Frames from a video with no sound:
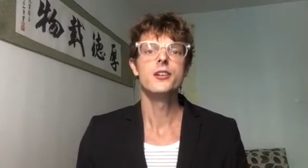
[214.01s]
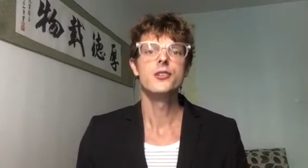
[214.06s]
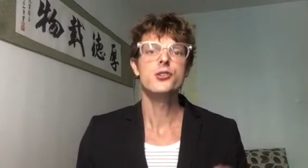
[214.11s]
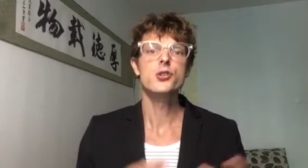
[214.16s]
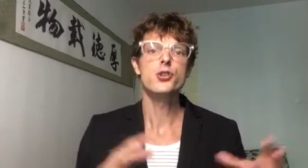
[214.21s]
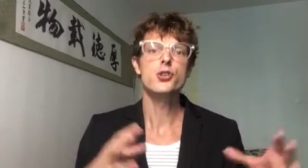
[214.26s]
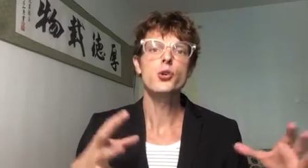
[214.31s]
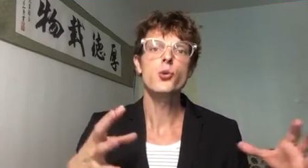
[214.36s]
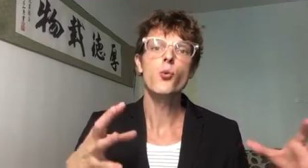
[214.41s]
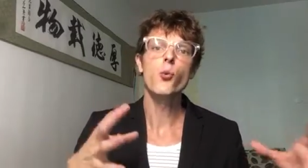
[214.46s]

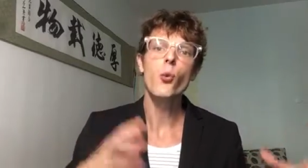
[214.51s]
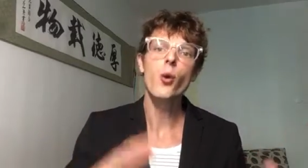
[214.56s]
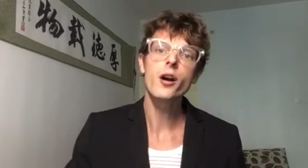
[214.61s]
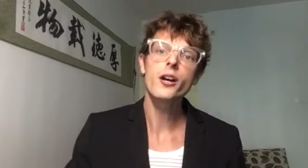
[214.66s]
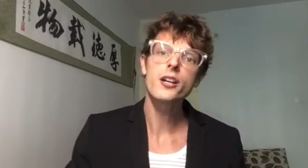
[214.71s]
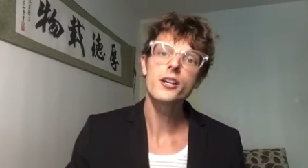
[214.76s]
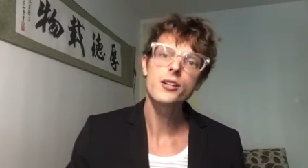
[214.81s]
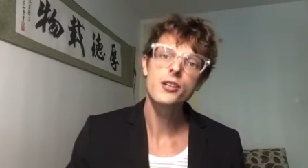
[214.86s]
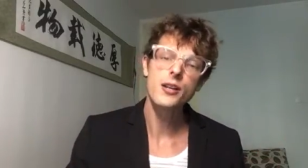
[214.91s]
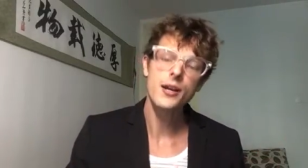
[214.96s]
So you
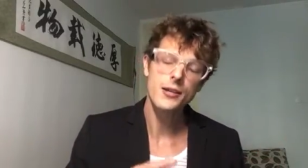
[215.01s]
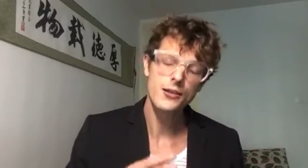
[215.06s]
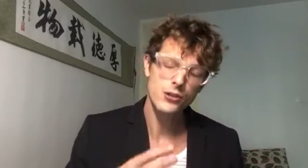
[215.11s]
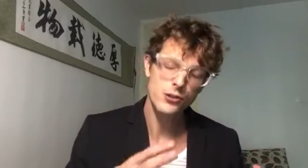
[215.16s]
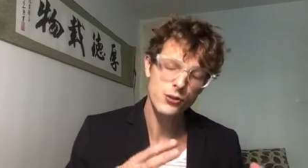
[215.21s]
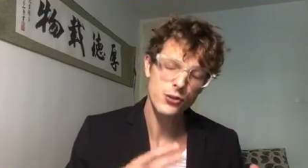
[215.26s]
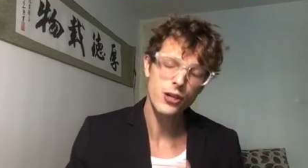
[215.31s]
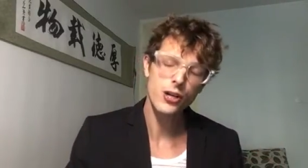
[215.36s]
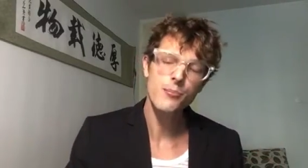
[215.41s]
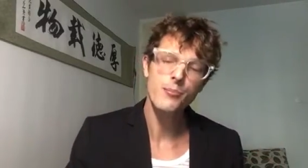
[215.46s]
want to
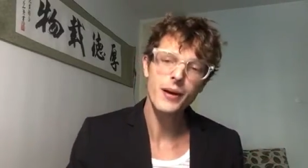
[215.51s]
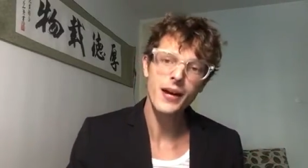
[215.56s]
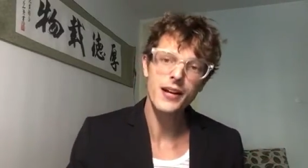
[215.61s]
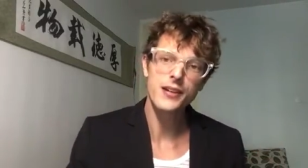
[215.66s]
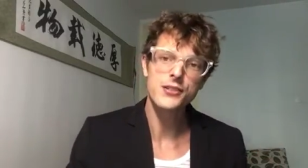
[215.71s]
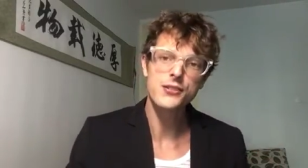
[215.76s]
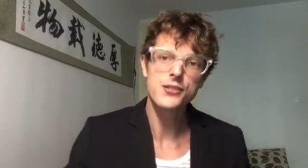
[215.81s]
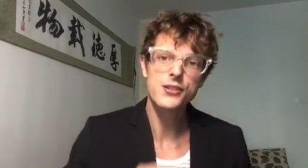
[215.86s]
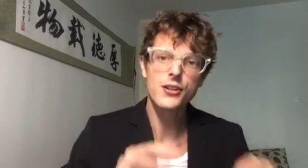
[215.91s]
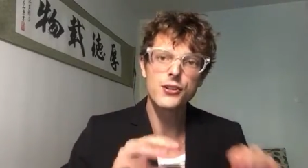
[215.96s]
do your
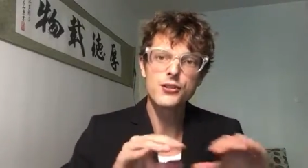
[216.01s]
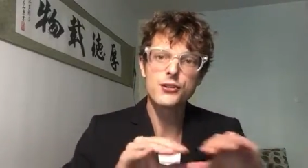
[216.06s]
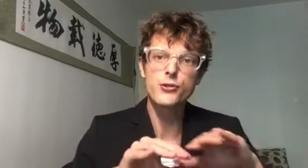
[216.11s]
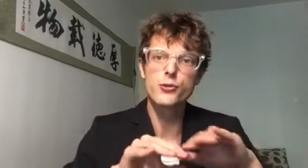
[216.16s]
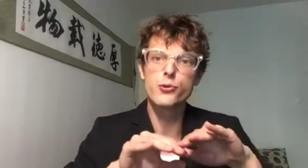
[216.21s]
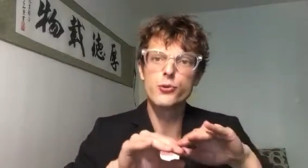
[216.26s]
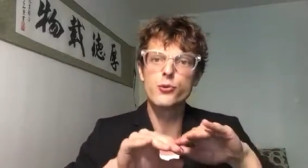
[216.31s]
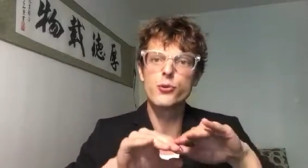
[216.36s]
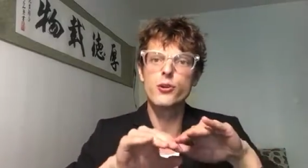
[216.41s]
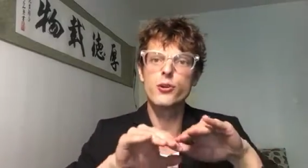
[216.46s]
best
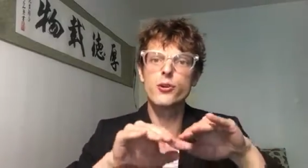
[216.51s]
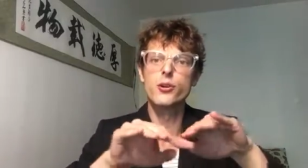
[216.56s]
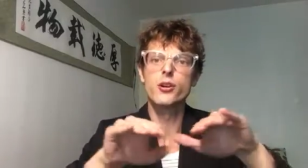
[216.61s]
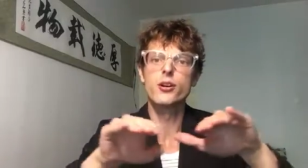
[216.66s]
to